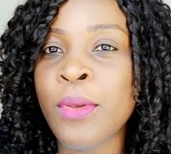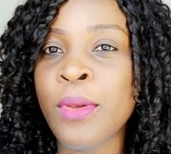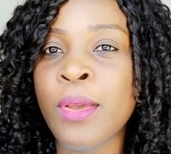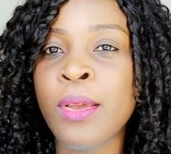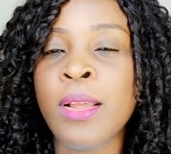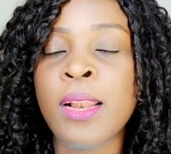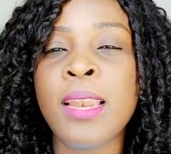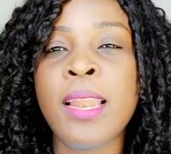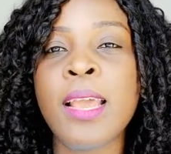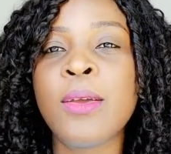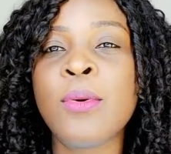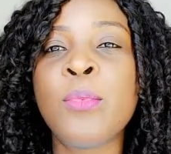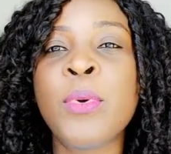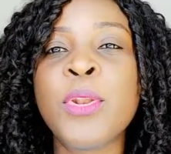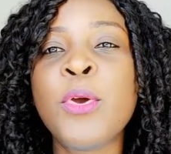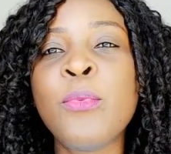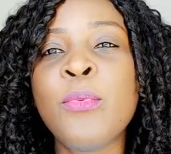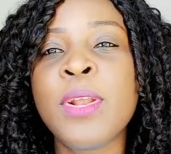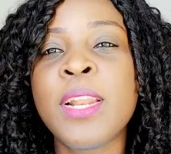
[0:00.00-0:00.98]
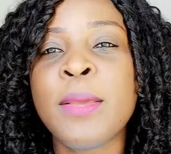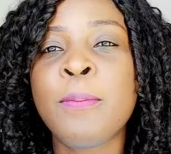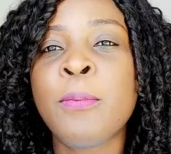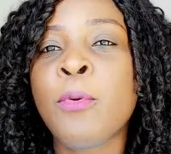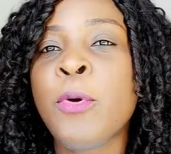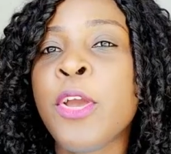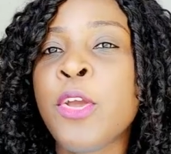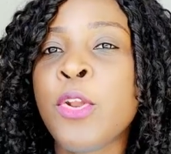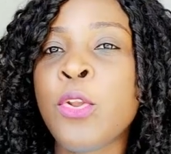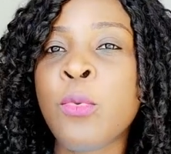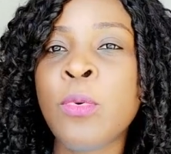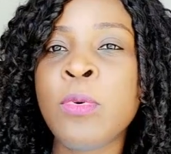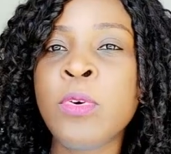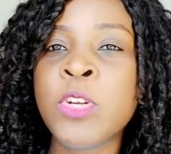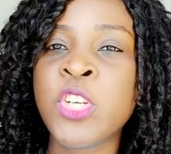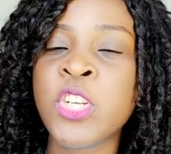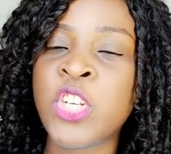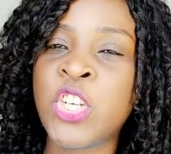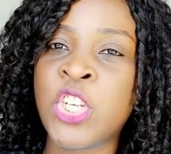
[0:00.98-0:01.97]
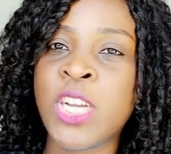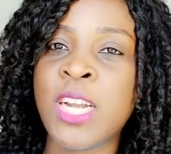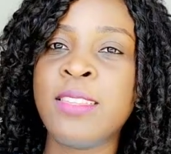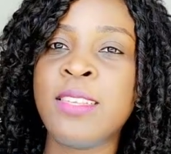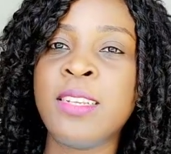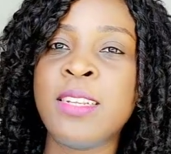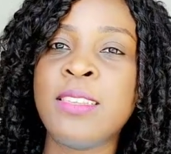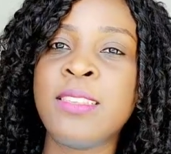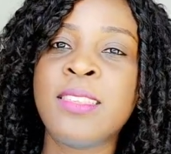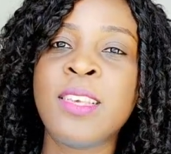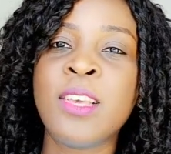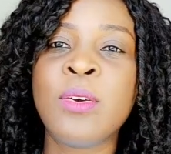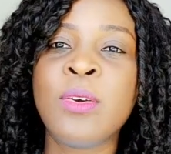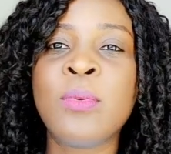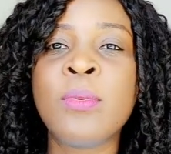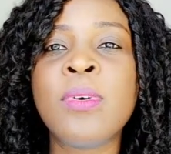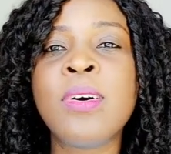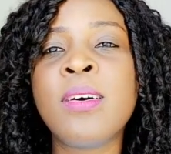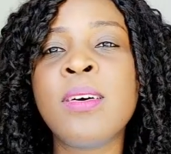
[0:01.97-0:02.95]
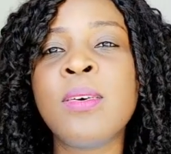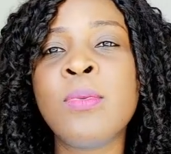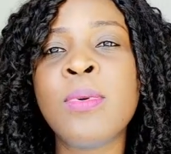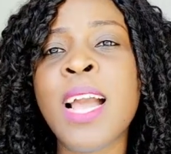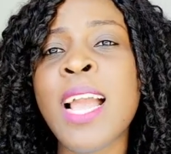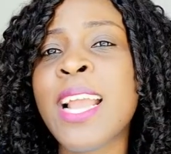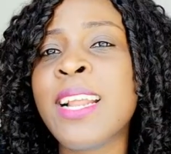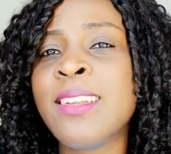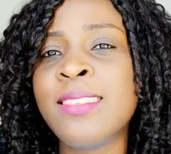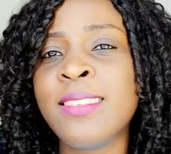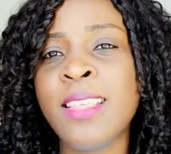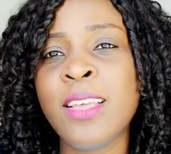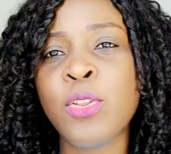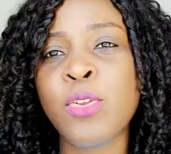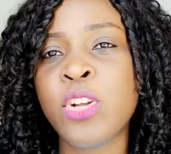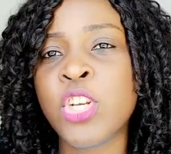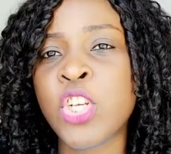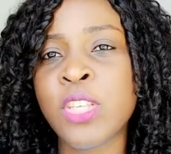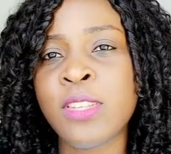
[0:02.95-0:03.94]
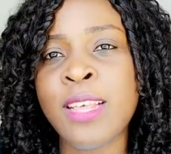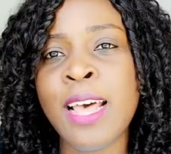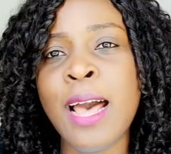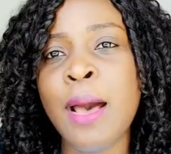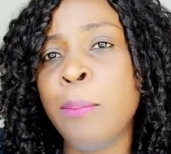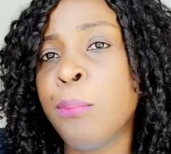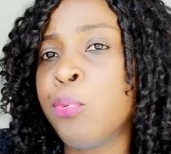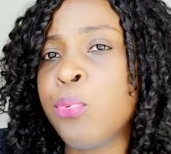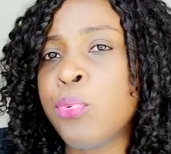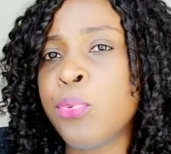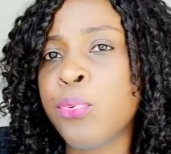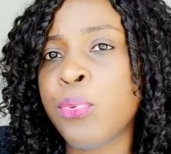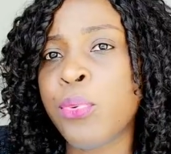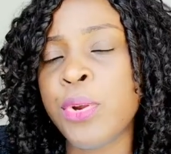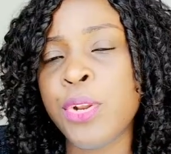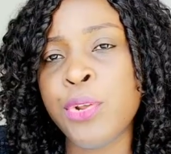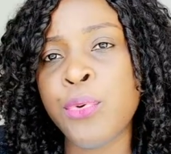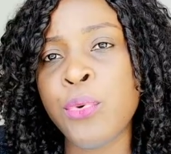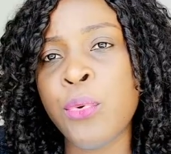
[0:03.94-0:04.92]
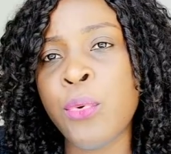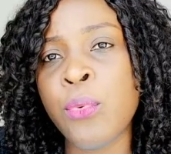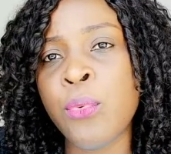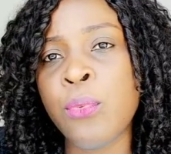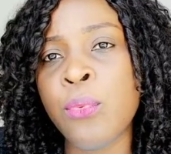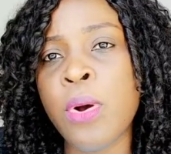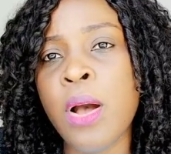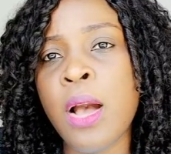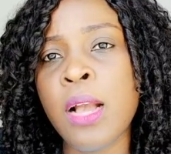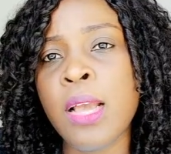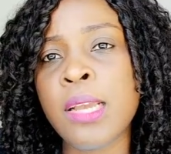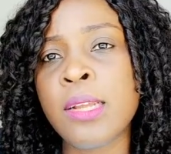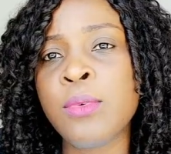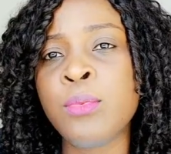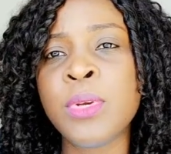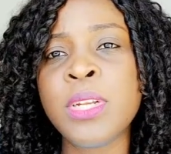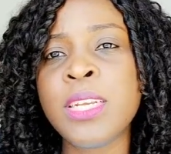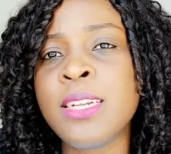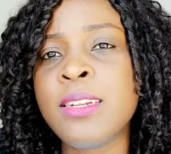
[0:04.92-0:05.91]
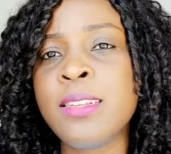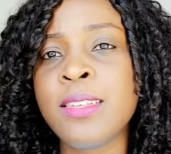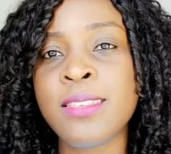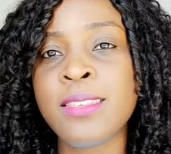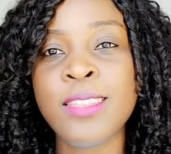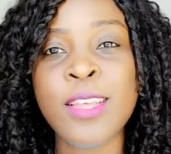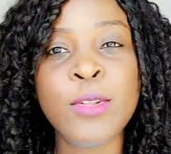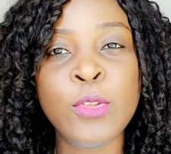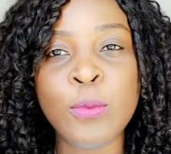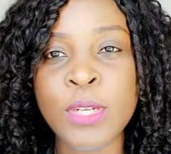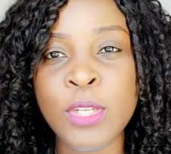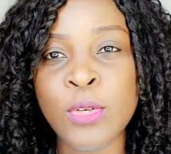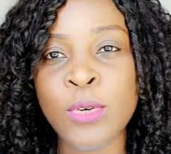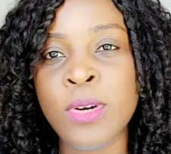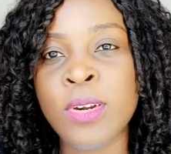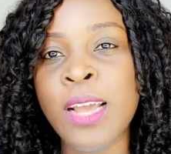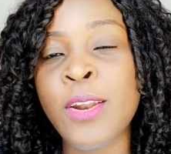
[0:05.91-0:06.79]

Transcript: Like, we're not really praying, no, we're just chatting and say, oh, why can this thing not just happen? You know, we need this thing to be done.